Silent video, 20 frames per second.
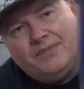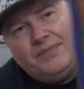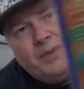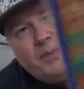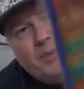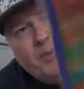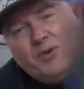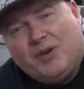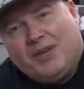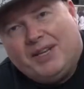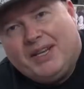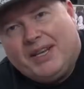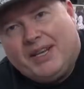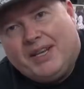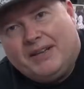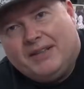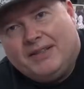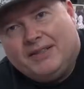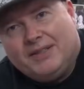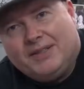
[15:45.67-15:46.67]

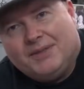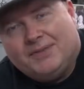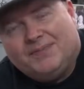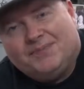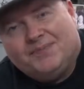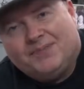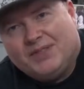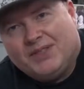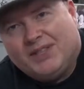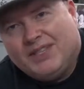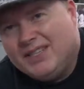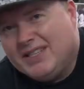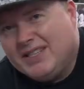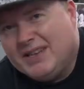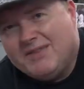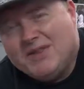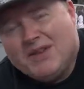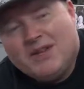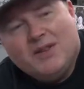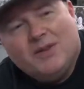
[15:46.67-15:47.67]
Brittany, she's
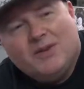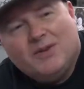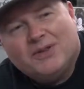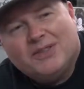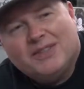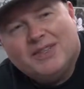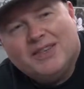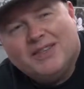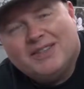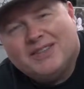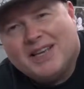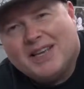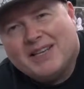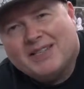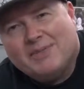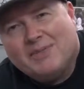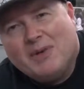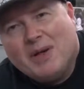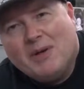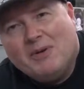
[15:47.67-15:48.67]
definitely lost her
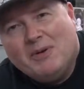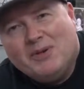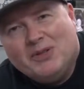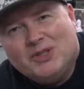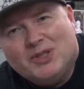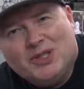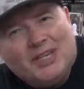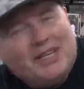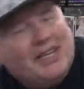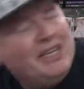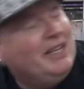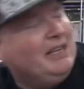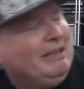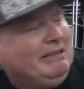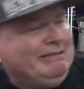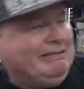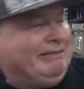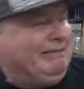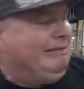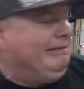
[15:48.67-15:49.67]
sex appeal, hasn't she?
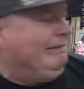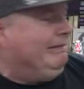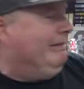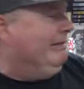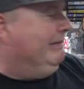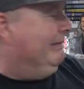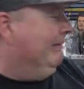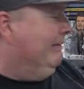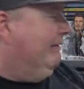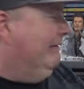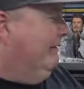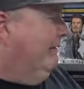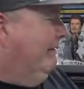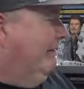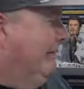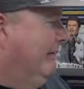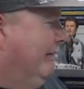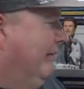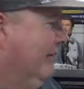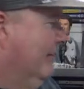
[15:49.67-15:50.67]

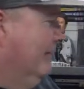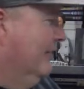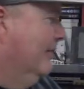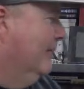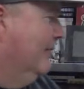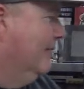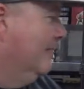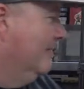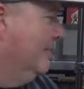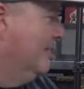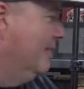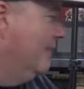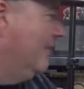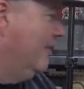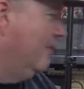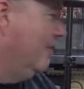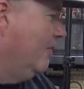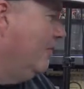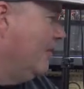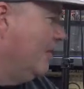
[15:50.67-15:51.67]
An
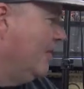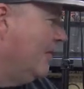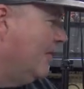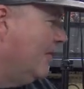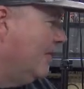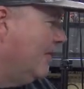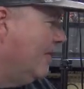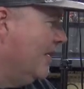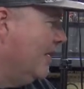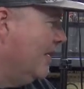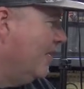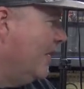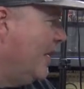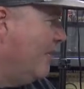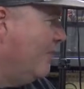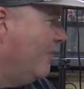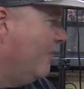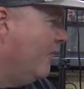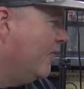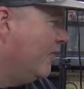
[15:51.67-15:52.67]

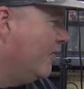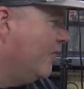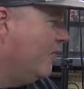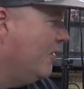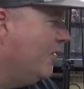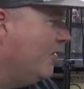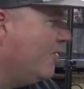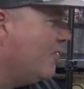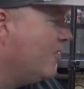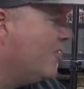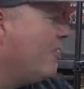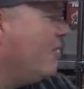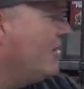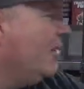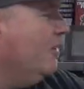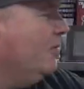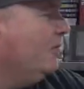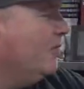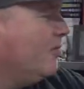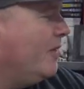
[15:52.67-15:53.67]
example of someone not growing
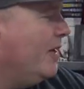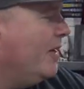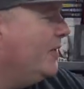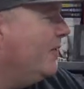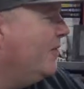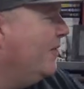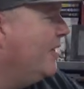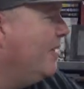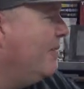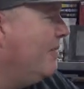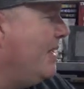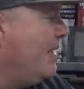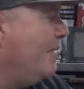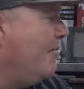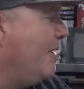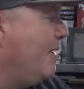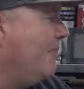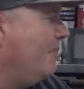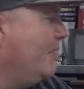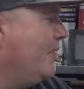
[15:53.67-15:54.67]
old gracefully. But
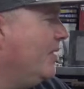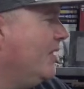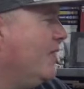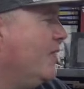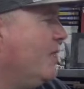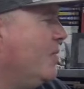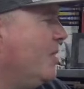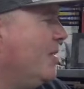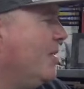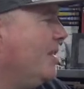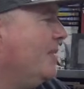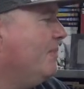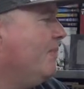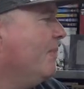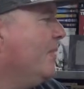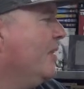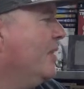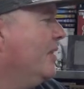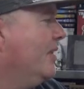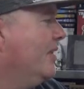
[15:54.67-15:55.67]
anyway, never mind.
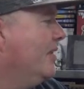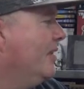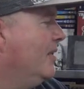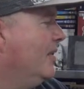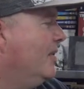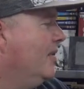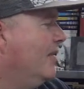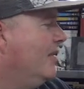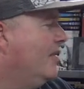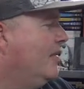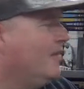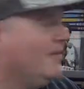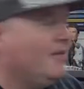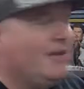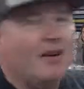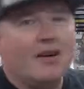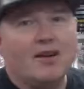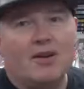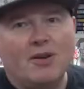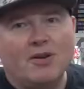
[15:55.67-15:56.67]

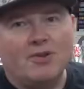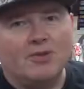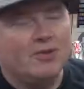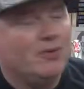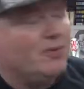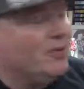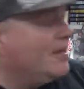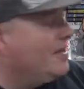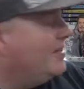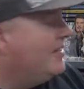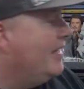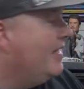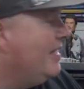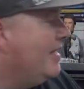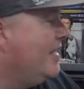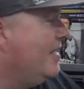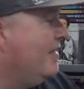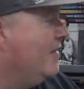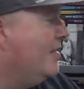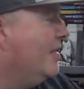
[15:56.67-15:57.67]
I can't talk
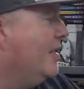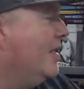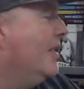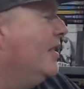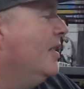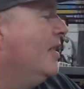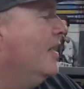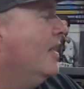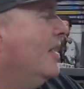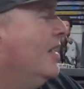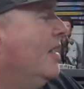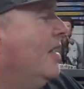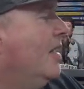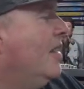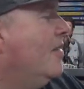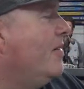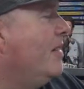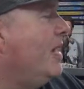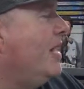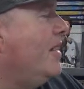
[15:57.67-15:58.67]
exactly, can I?
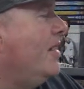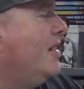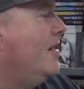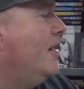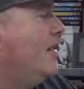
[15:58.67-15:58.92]
Okay,